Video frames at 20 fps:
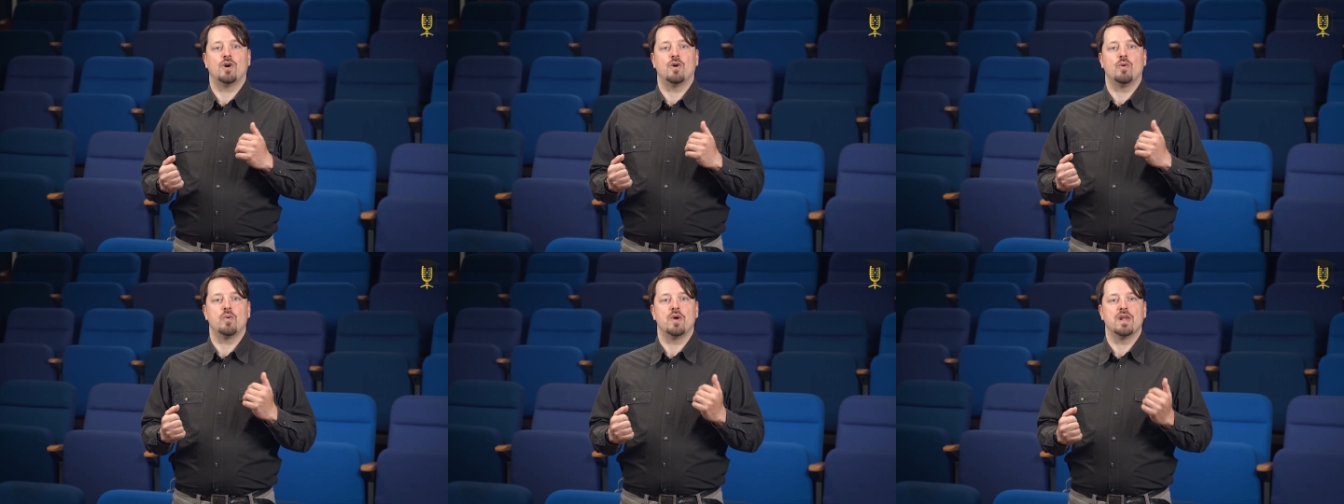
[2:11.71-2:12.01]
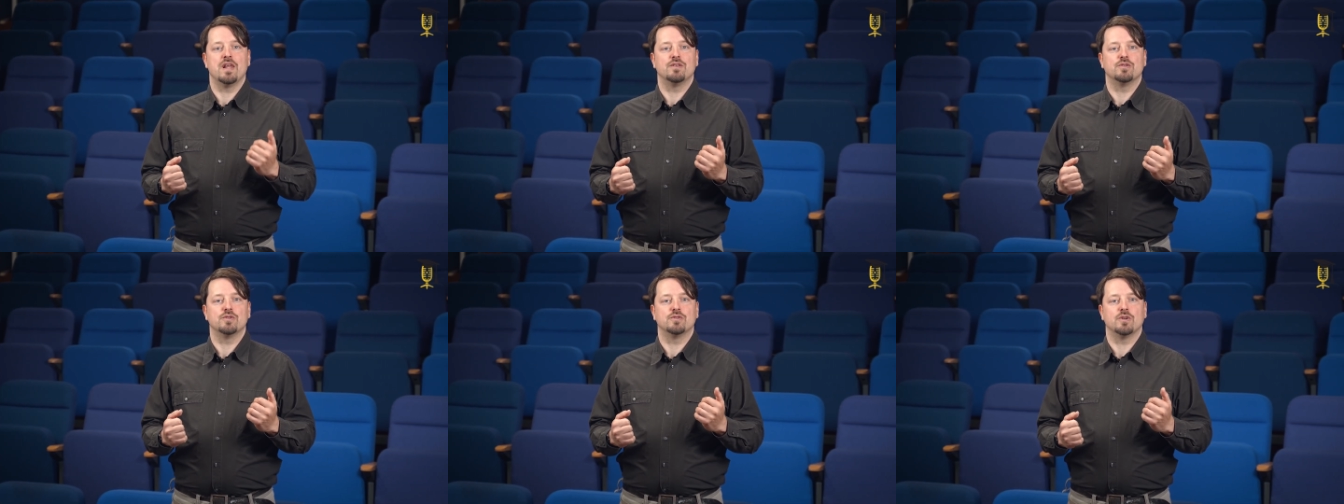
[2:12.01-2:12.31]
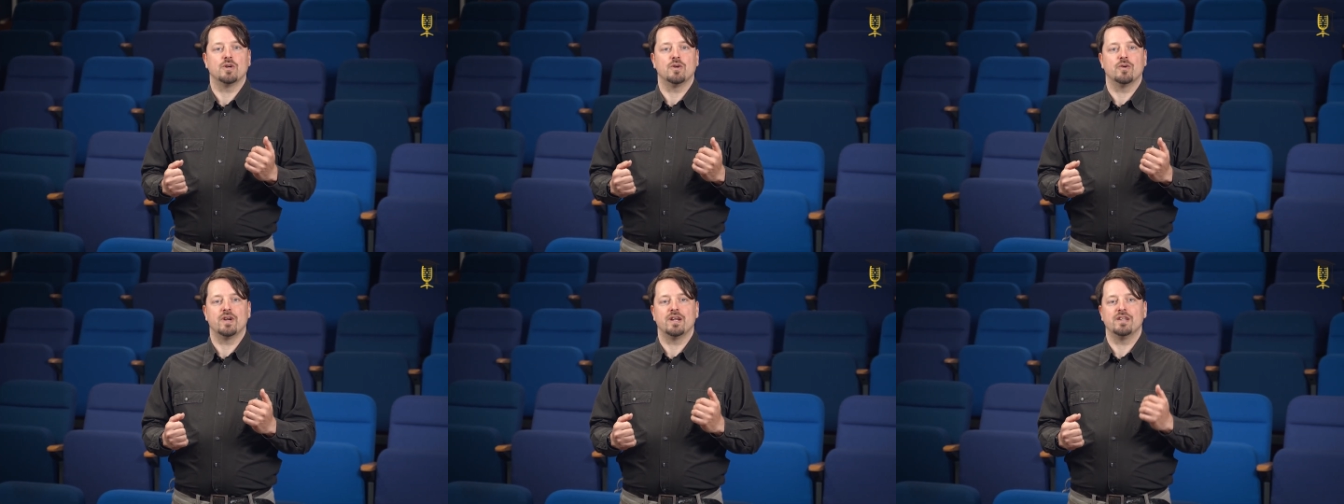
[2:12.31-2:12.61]
are willing to
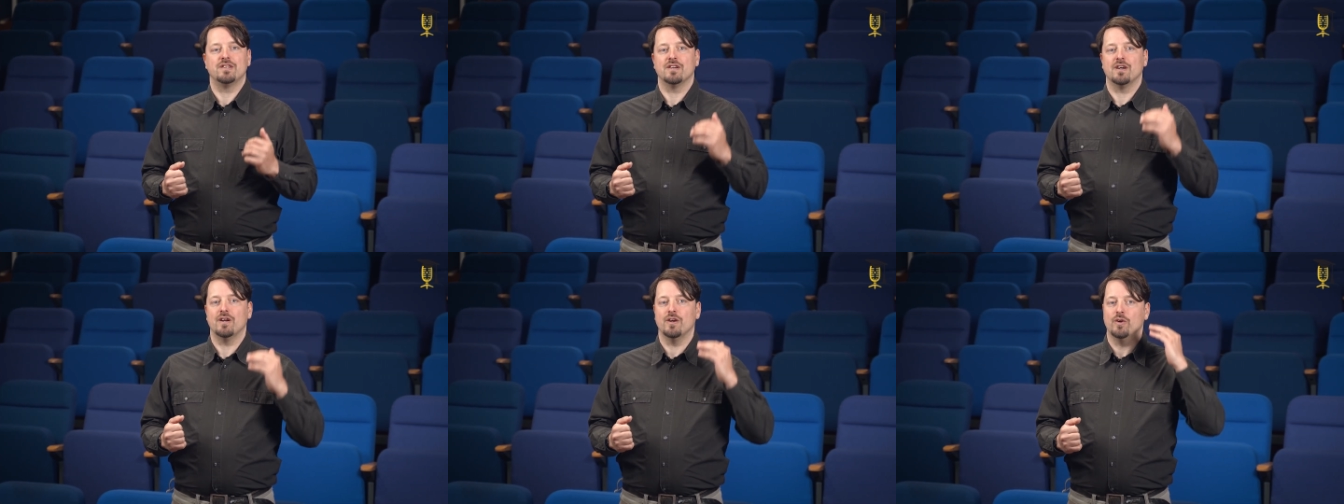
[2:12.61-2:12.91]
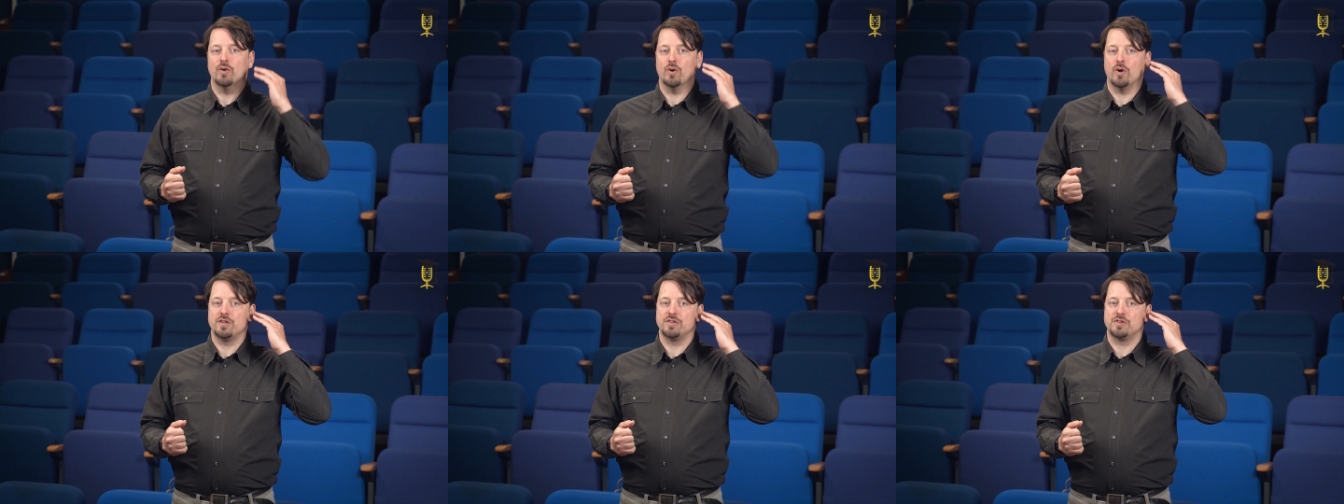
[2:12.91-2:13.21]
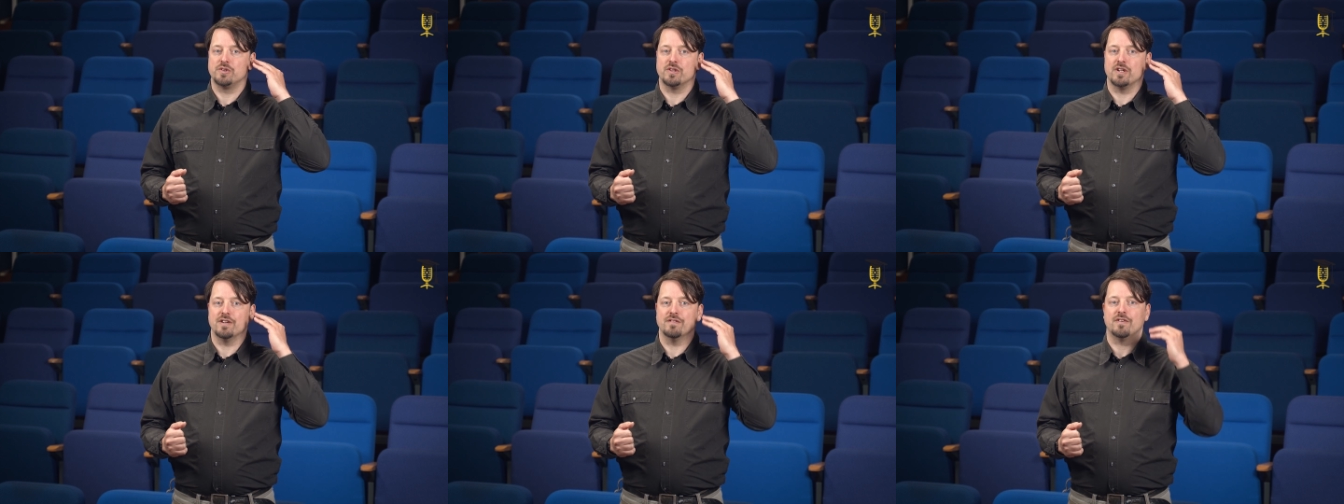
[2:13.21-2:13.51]
tolerate a
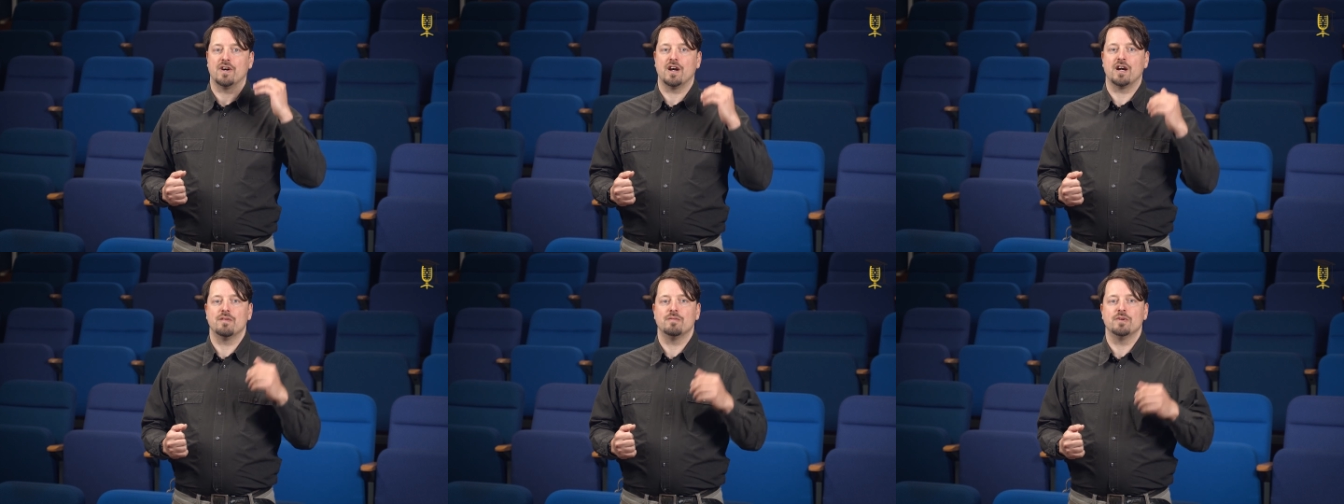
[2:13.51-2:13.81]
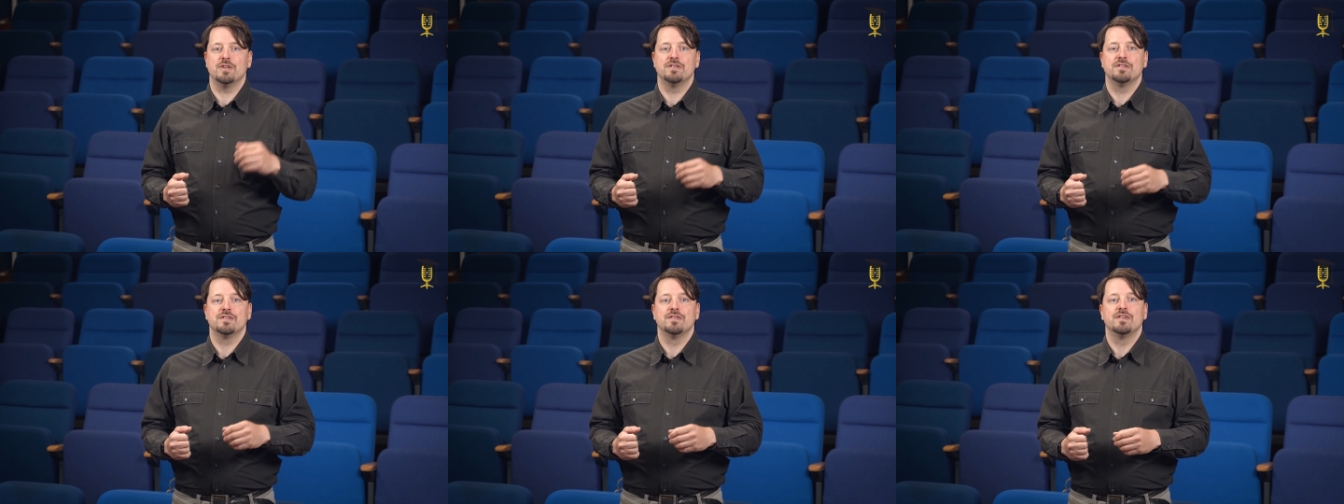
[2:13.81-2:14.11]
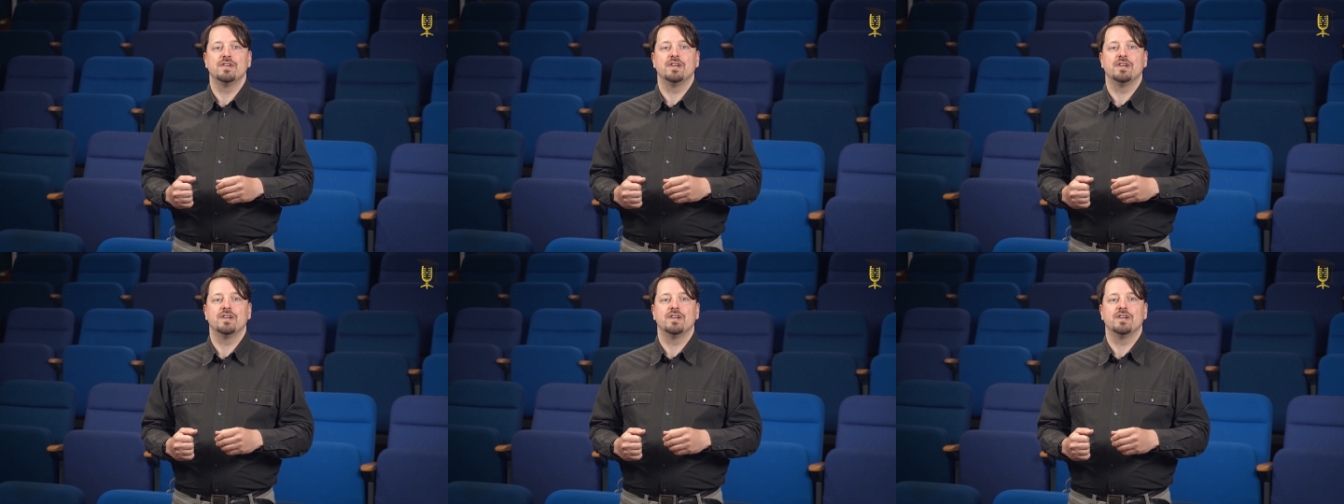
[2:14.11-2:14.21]
noisier environment